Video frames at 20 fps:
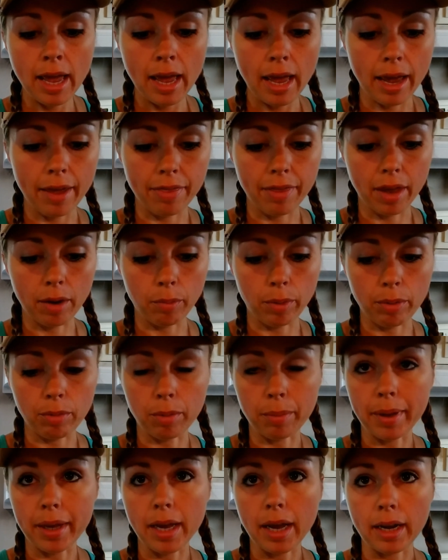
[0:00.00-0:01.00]
and then we will
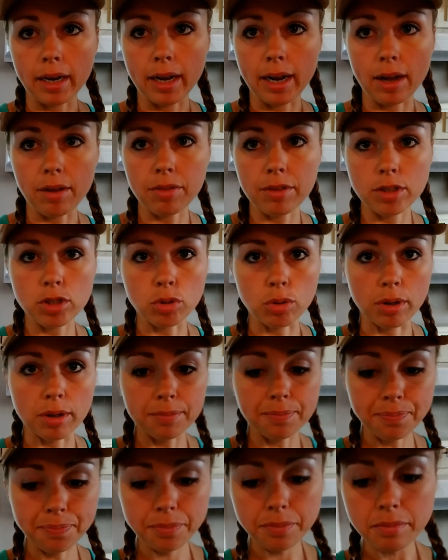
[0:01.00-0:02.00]
be headed out the door.
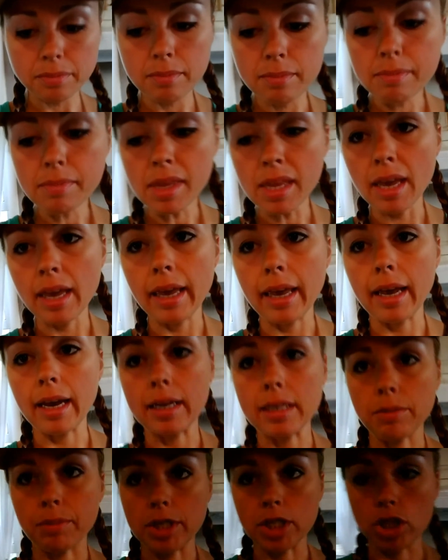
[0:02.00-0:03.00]
And
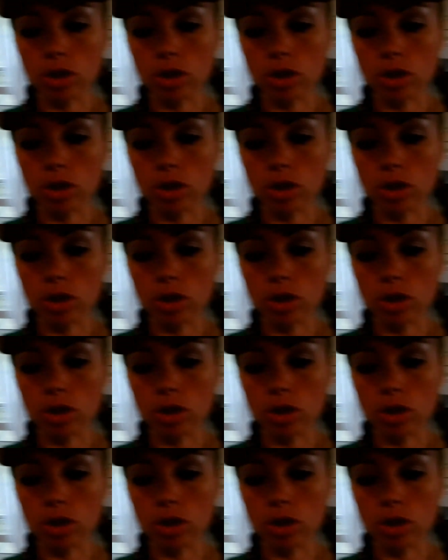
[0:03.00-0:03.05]
I'm going to